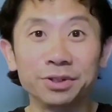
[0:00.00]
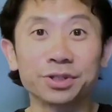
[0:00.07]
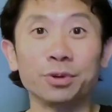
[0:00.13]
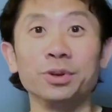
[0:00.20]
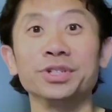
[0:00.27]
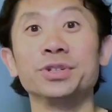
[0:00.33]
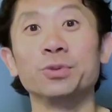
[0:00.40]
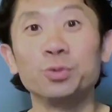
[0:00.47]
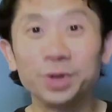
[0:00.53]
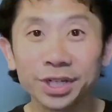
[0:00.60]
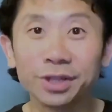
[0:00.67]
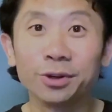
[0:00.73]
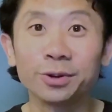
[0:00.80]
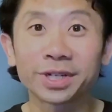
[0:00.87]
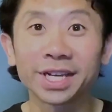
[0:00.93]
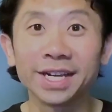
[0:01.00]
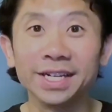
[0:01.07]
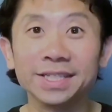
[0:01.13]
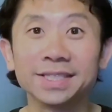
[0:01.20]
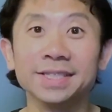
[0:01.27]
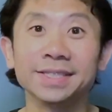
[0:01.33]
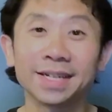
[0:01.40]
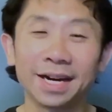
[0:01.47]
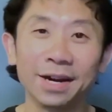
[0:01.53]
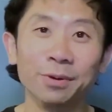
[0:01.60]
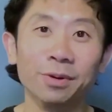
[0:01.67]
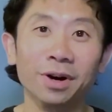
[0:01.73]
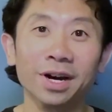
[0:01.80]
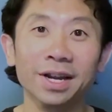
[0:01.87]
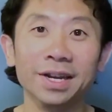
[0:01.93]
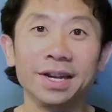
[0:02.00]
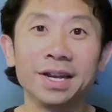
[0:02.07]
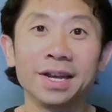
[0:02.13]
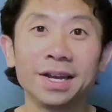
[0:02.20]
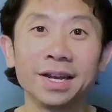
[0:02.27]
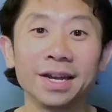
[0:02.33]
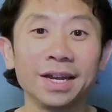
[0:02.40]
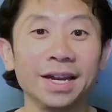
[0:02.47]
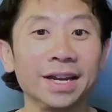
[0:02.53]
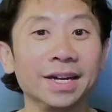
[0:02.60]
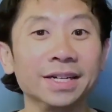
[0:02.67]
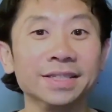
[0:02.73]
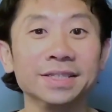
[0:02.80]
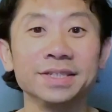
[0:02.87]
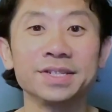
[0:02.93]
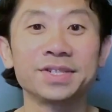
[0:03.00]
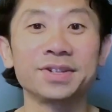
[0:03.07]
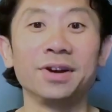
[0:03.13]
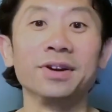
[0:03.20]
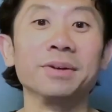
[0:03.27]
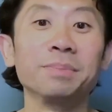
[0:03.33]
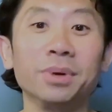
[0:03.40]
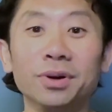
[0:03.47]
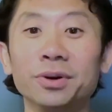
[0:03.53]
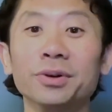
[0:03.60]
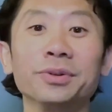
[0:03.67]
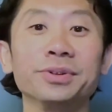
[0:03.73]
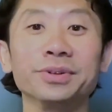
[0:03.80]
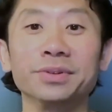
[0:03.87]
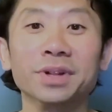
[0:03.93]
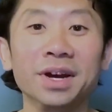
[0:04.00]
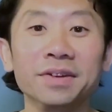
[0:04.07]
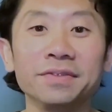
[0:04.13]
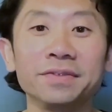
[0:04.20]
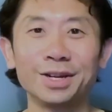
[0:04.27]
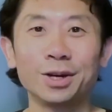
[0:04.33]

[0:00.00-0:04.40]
was going to relocate to Taiwan and start up a whole new life.